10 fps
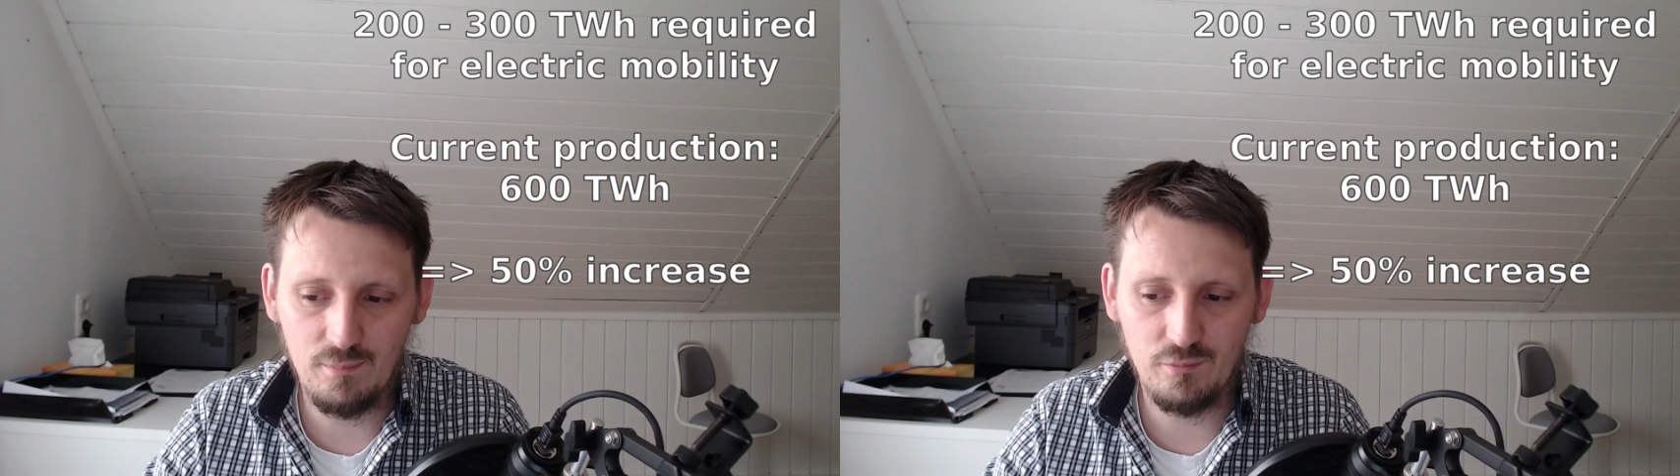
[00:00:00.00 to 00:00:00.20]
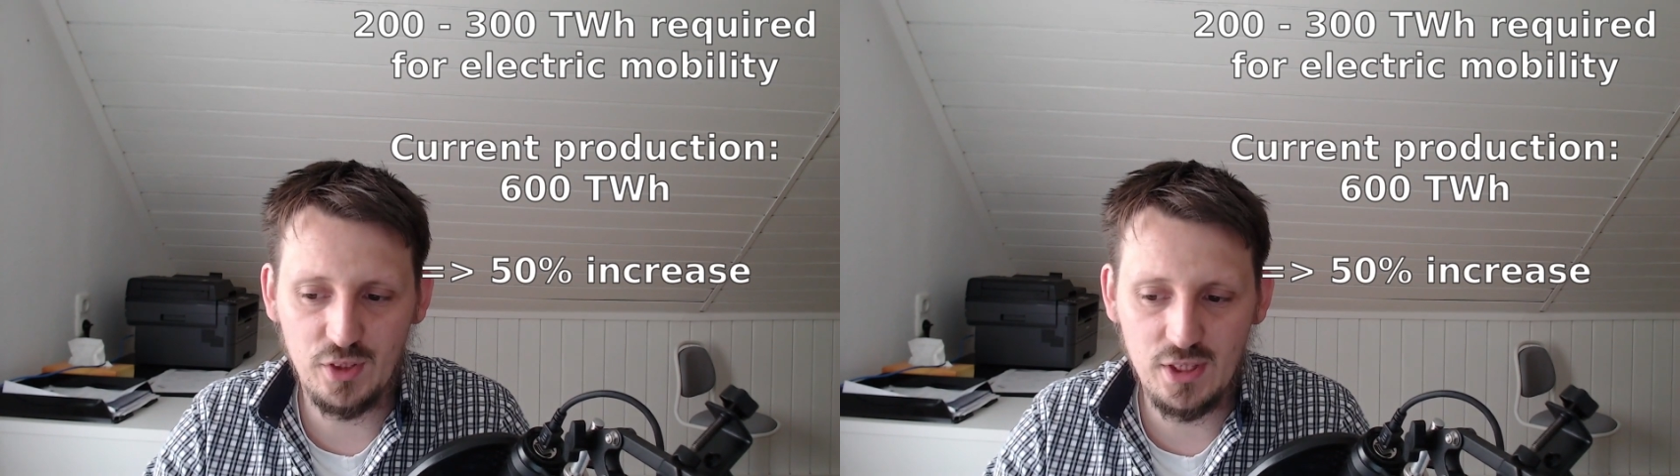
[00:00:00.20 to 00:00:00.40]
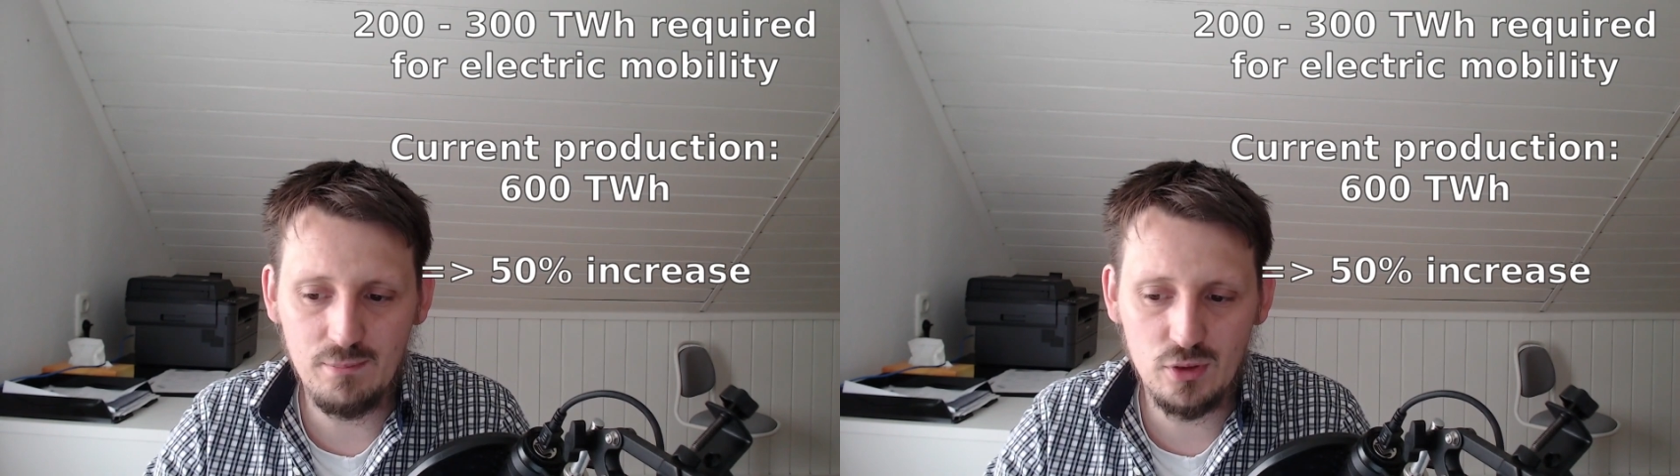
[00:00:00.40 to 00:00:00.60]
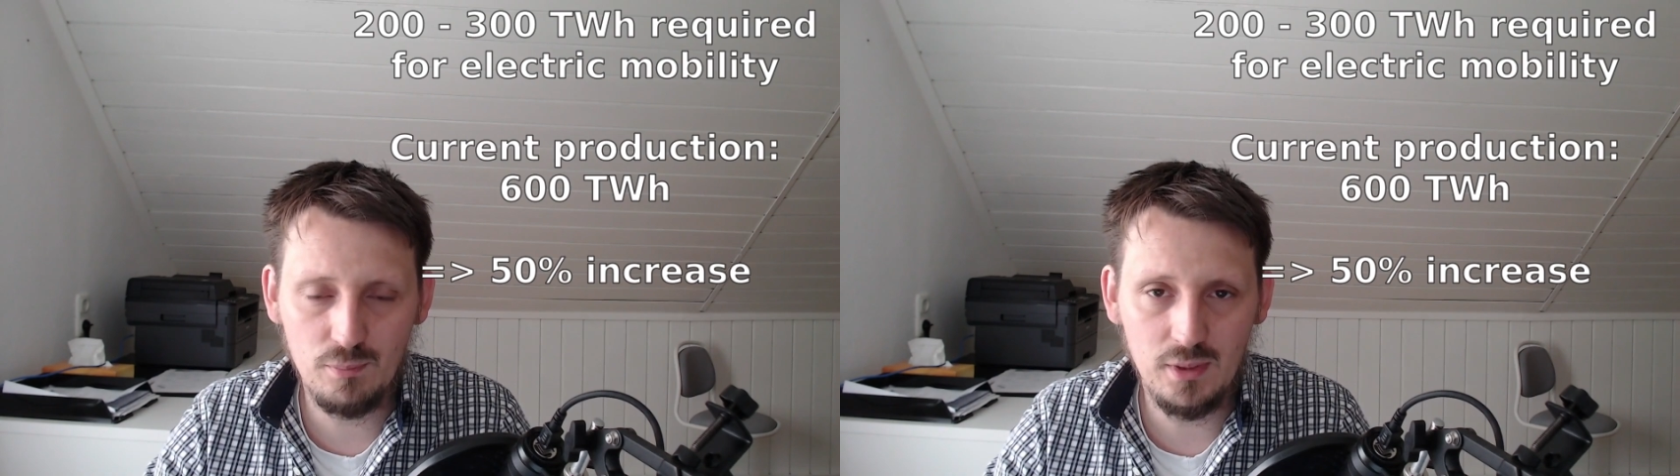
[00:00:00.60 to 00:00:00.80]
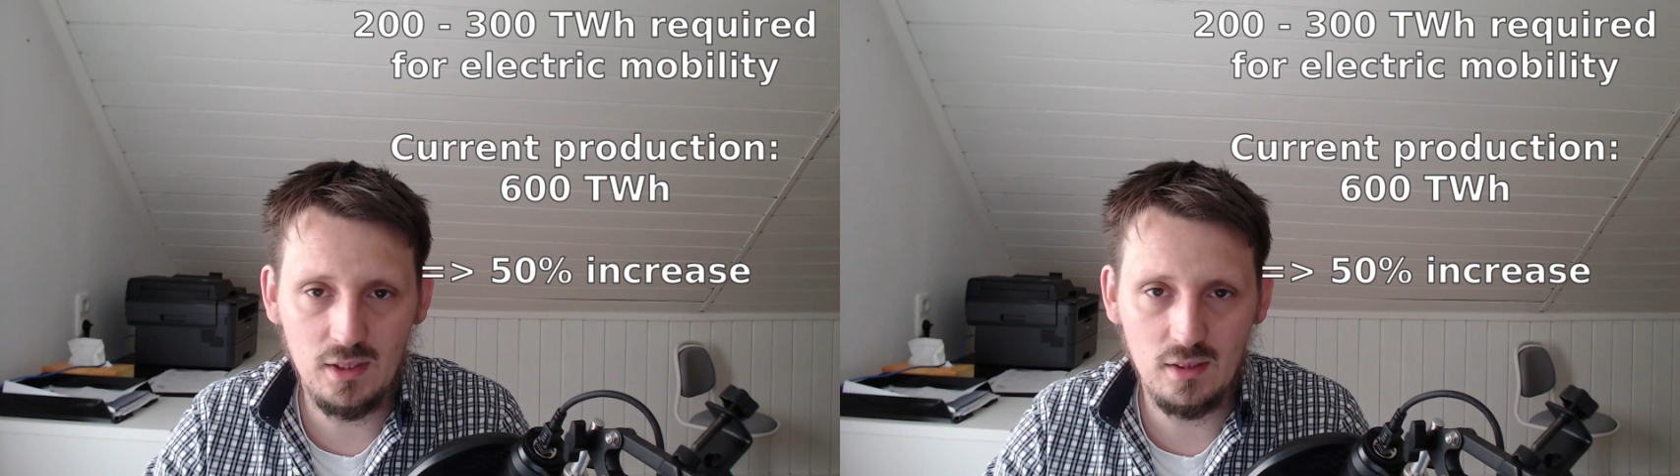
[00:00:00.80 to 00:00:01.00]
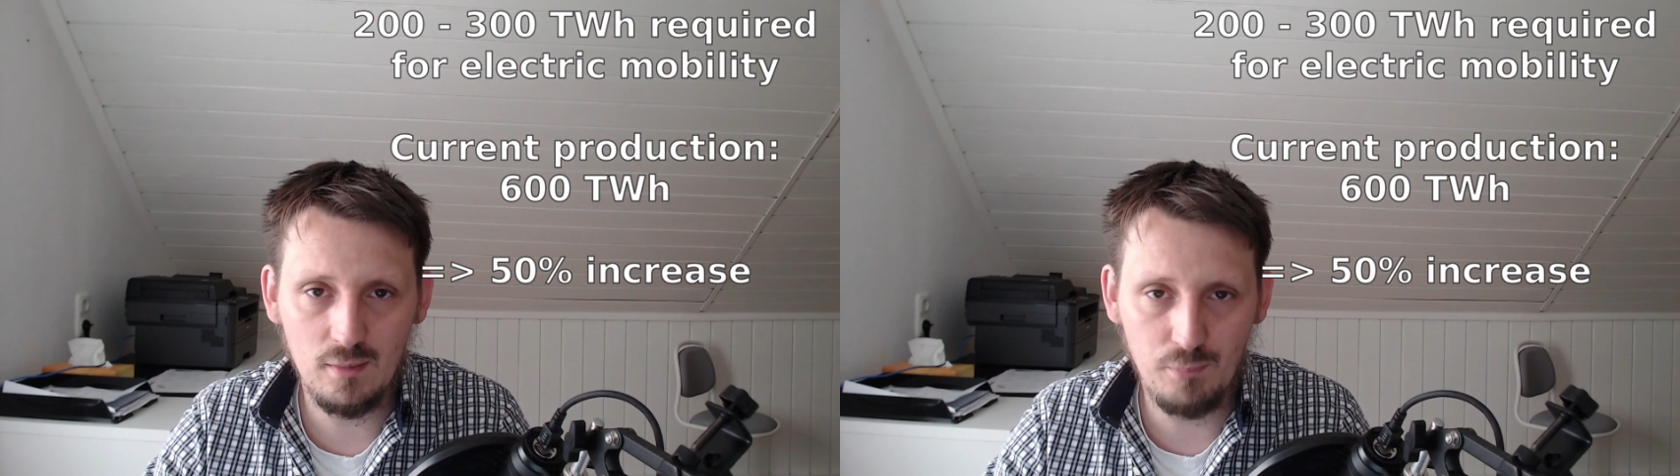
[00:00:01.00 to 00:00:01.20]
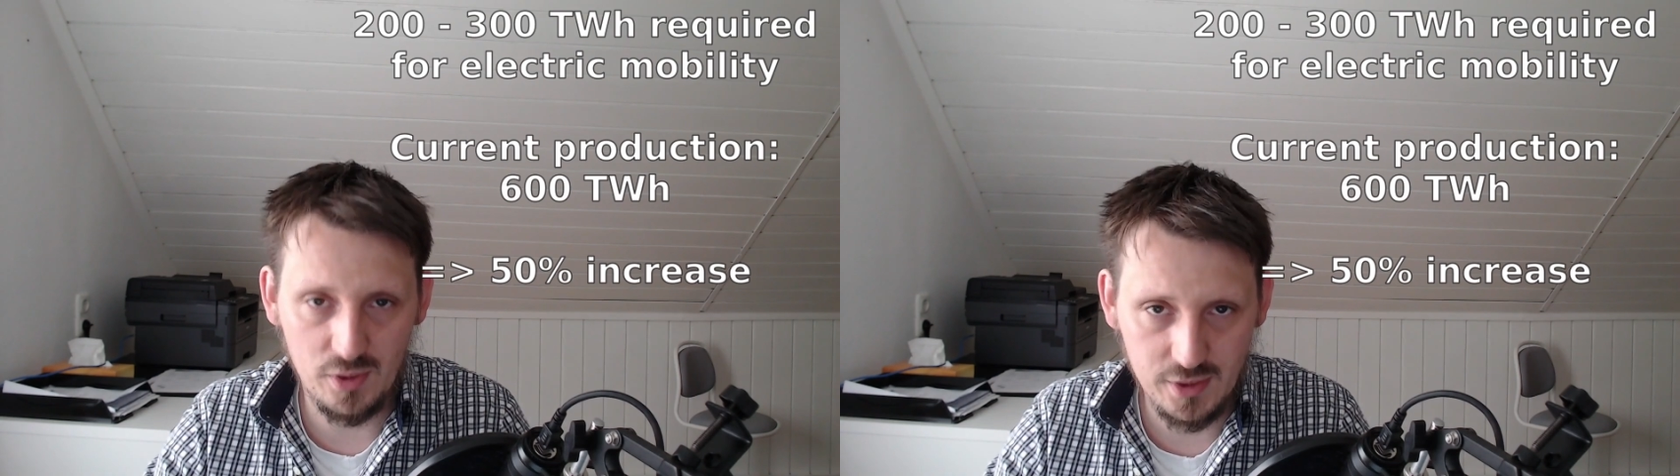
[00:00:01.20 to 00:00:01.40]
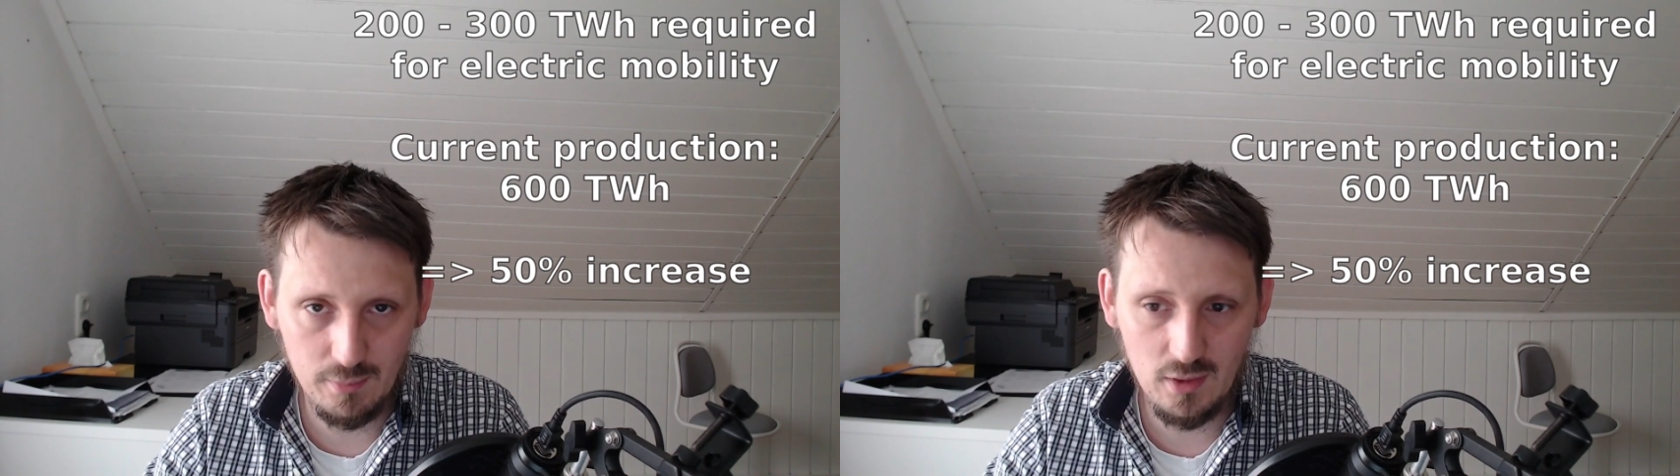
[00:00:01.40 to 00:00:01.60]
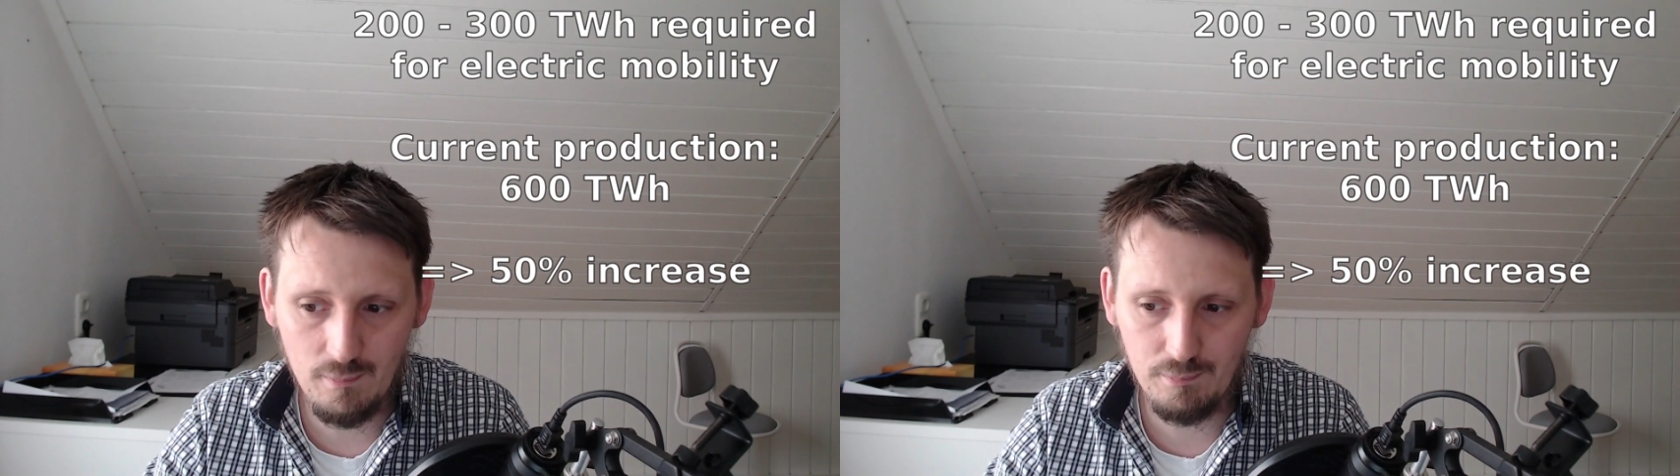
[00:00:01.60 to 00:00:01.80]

which seems to be possible.